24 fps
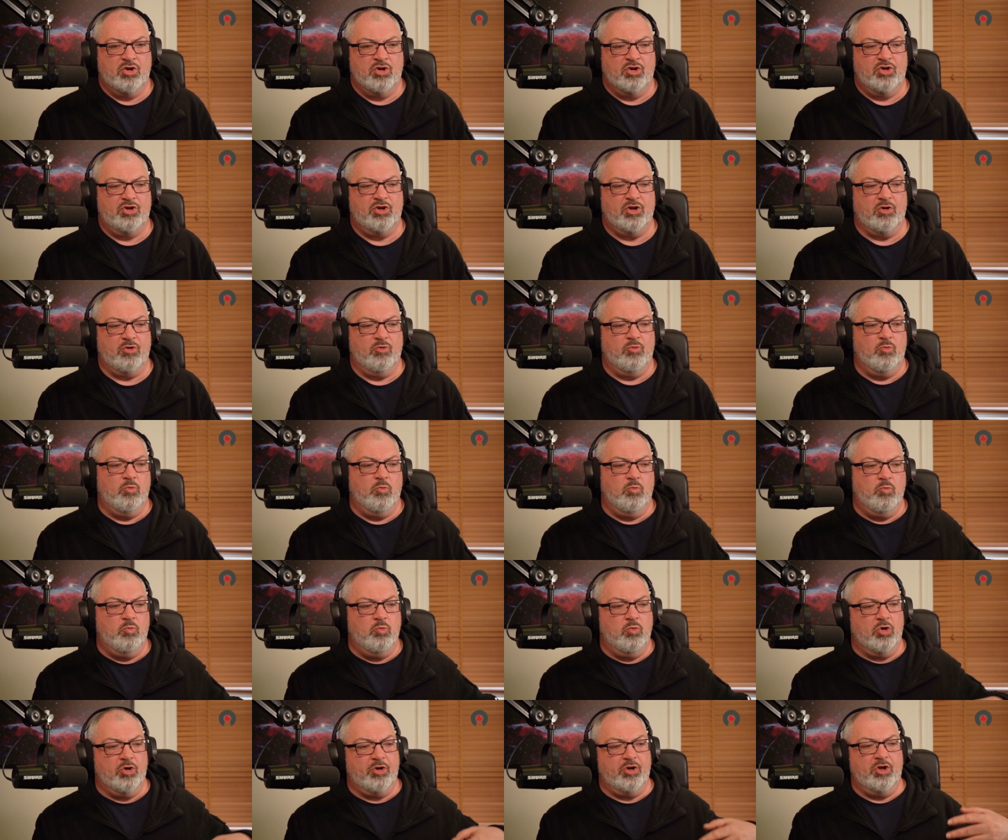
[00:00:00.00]
So,
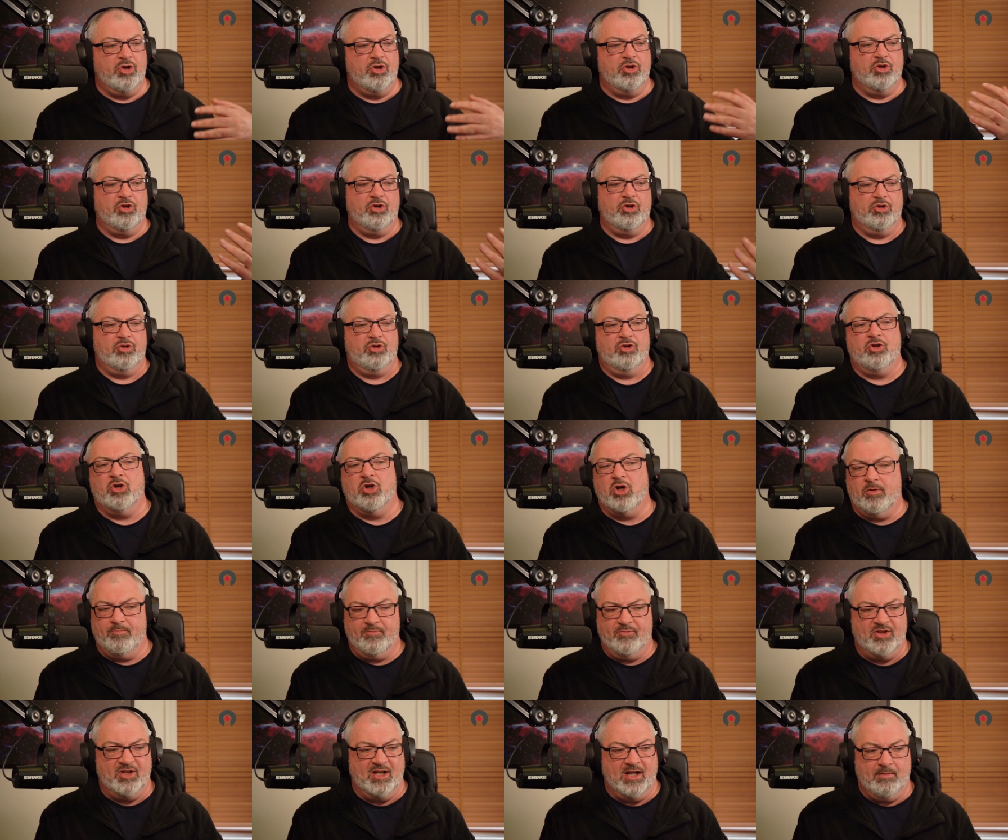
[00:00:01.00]
what are your
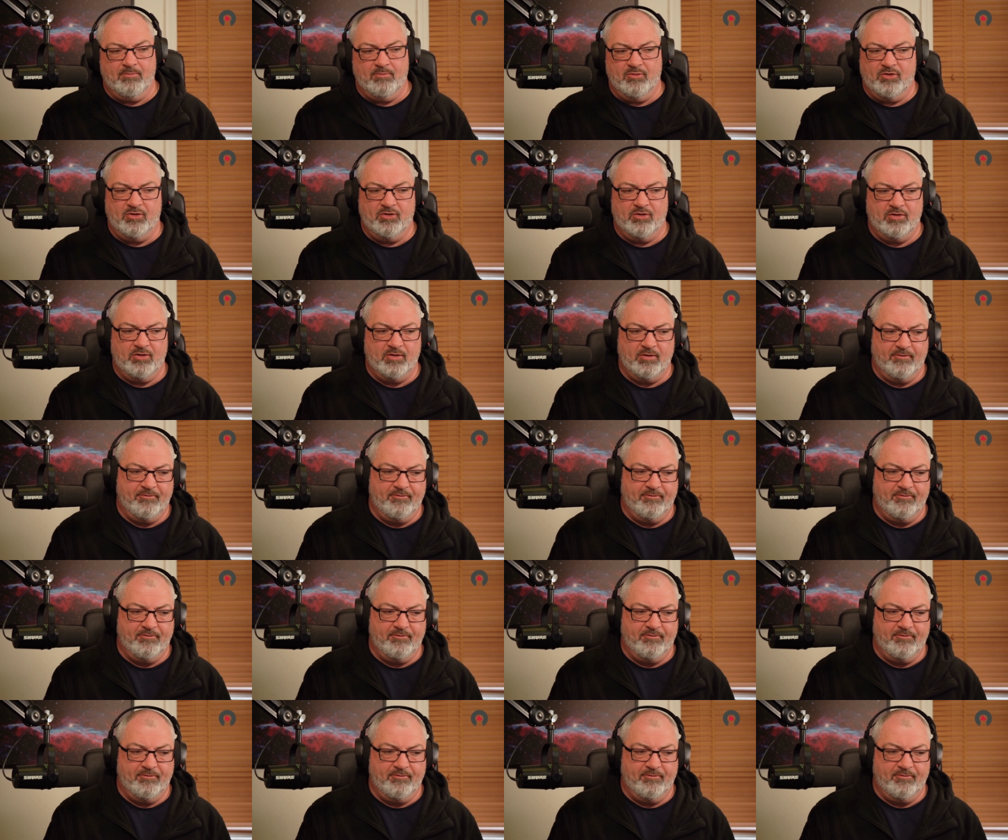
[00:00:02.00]
top tips